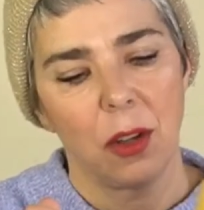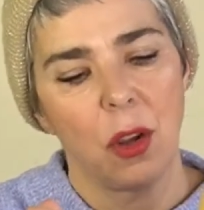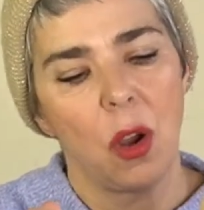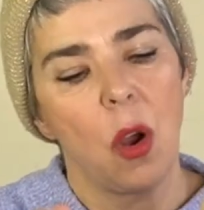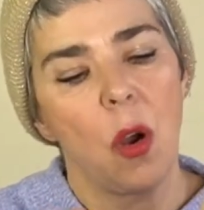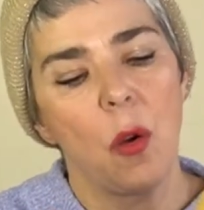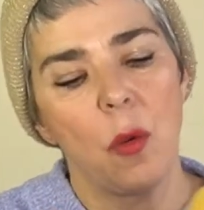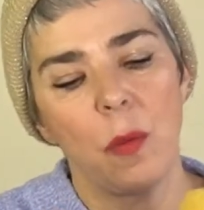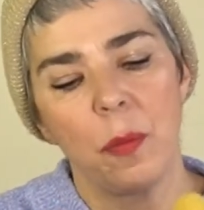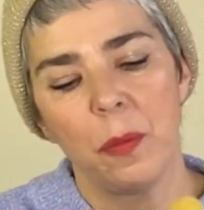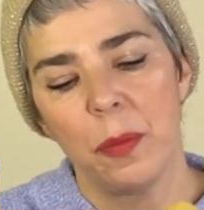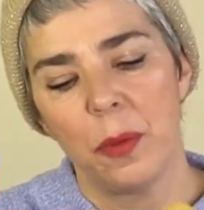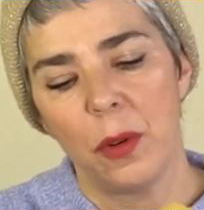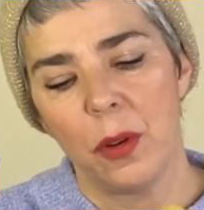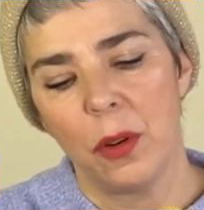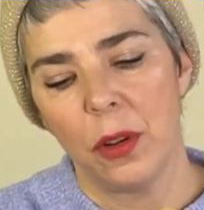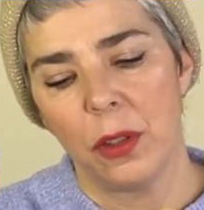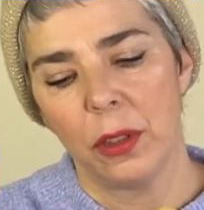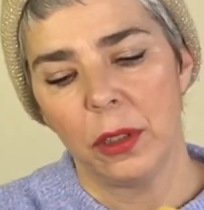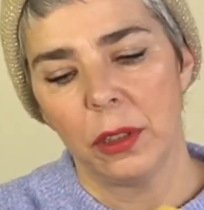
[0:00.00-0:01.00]
comb
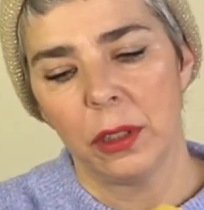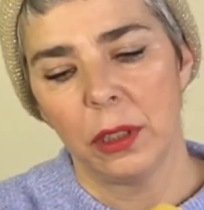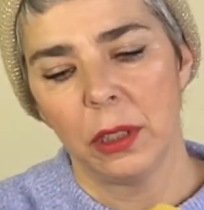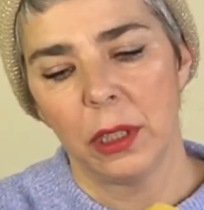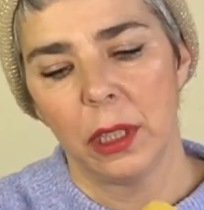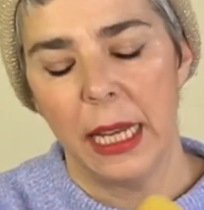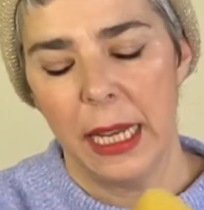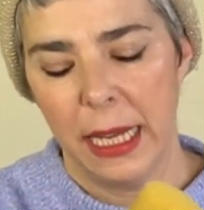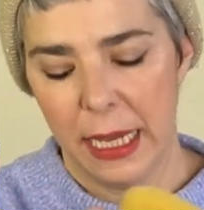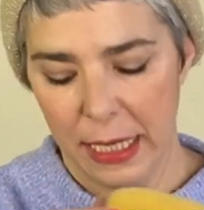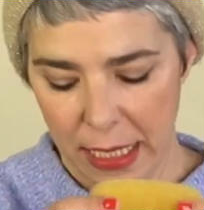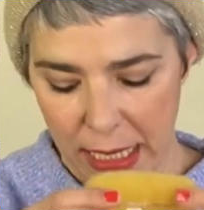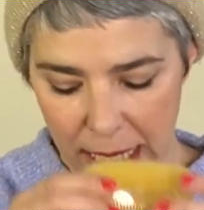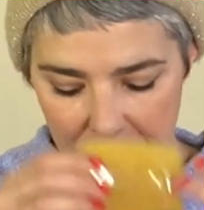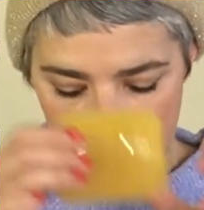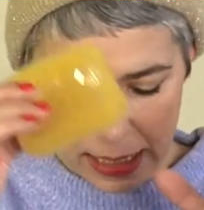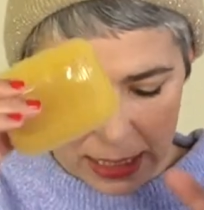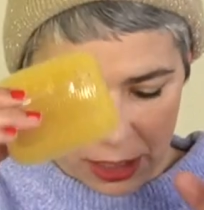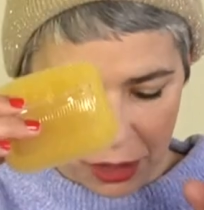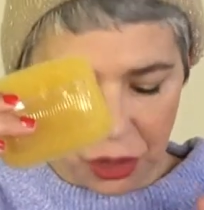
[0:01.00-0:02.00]
on, and
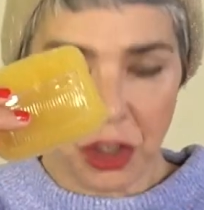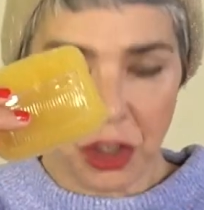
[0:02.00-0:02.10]
I can